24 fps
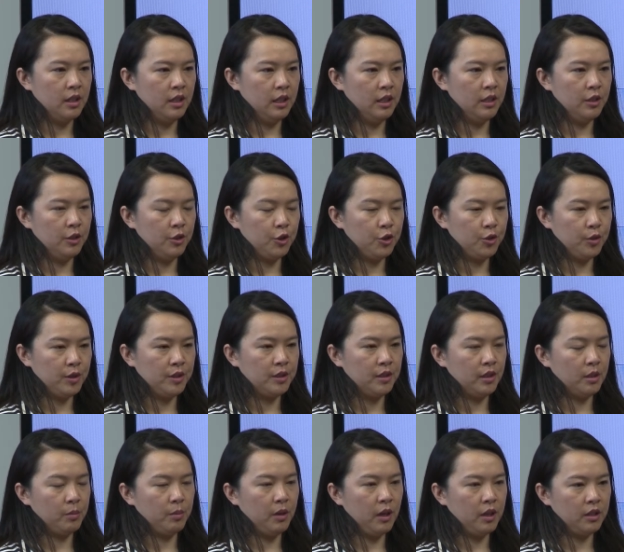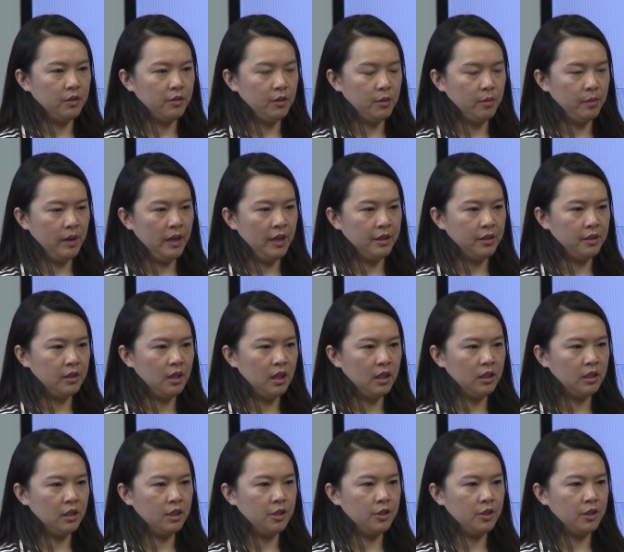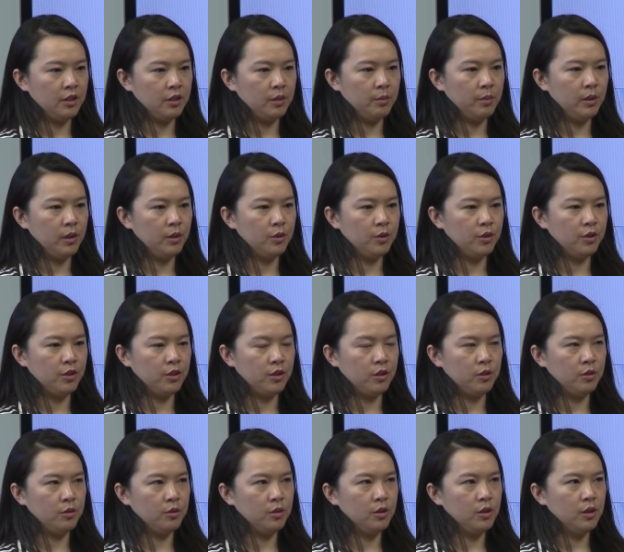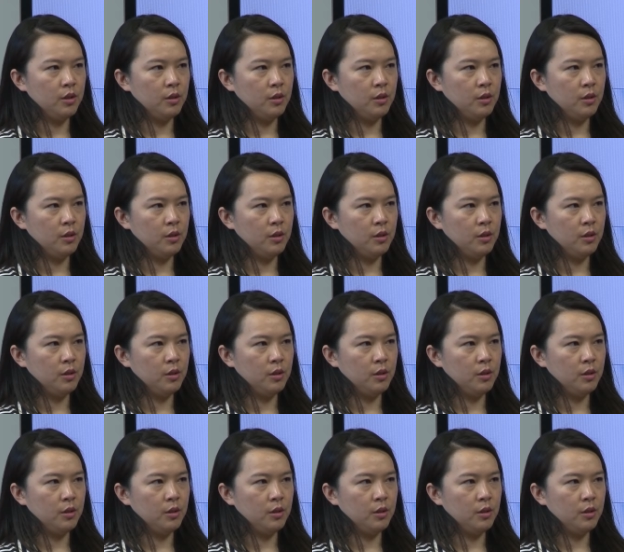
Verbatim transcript: an intrinsic part of their math knowledge, as opposed to